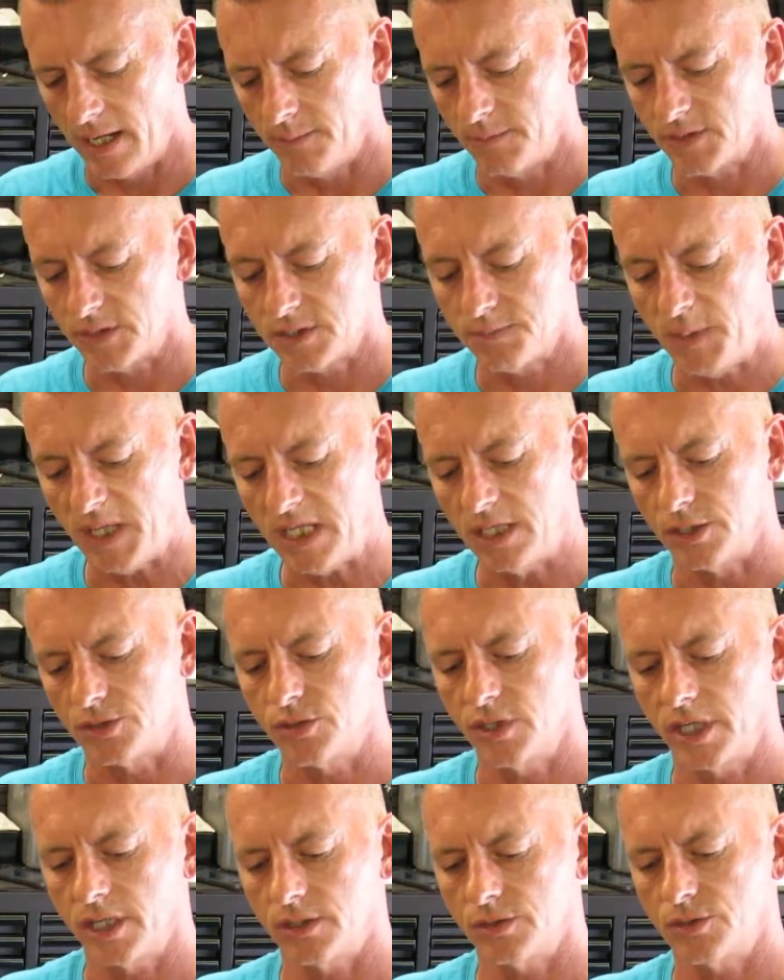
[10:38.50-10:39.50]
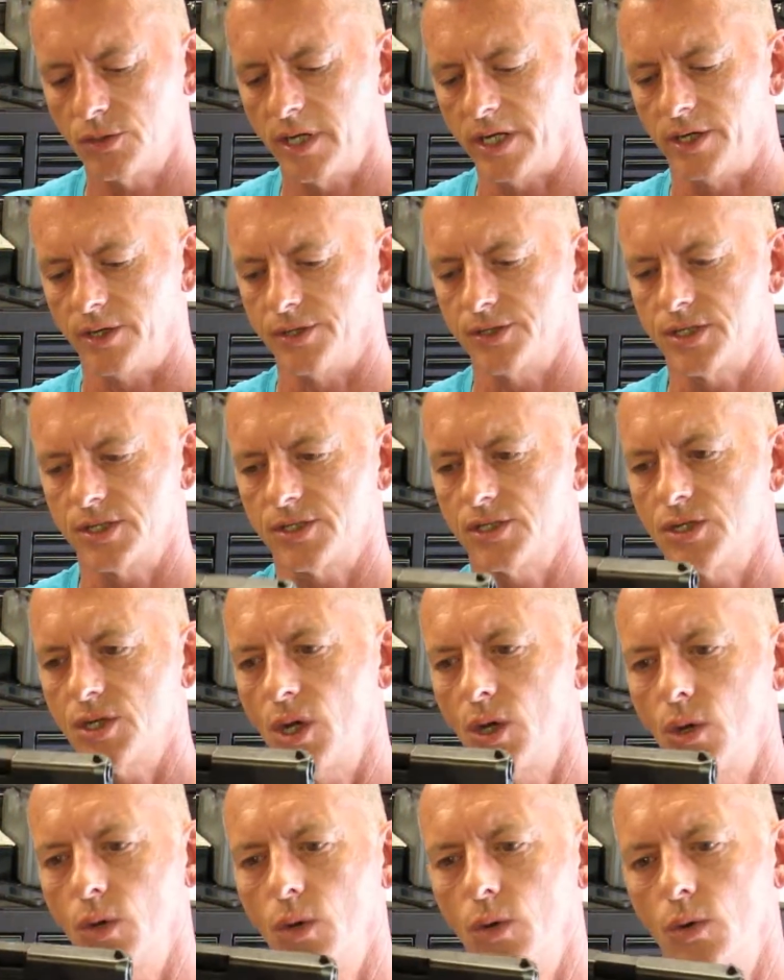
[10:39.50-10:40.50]
Speaking of triggers,
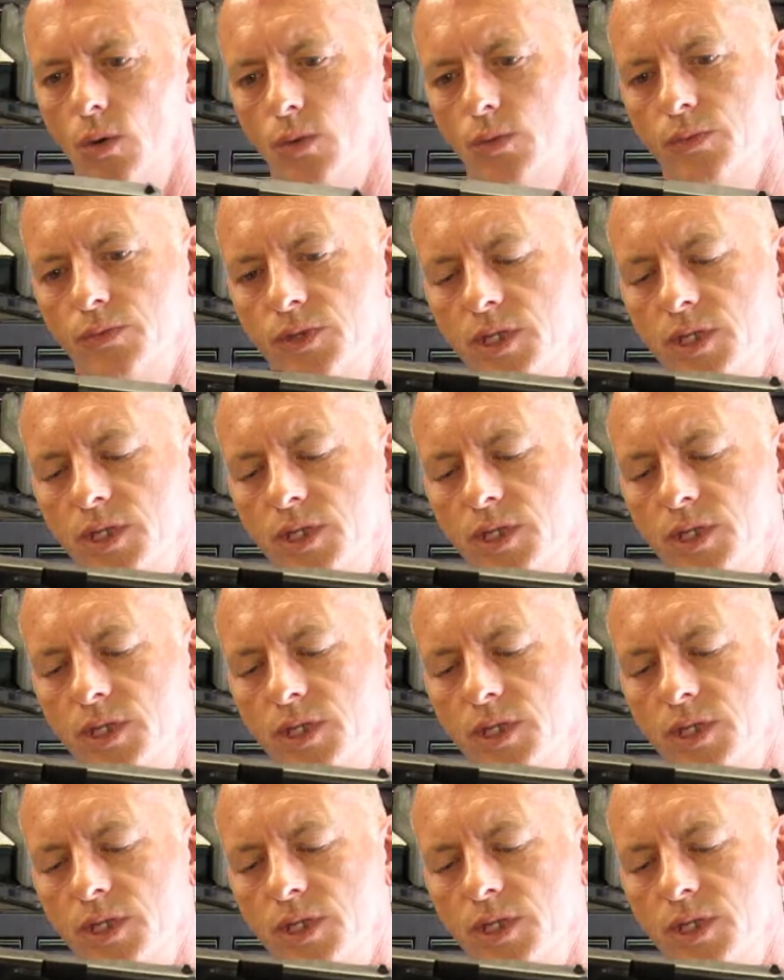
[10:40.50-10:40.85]
so,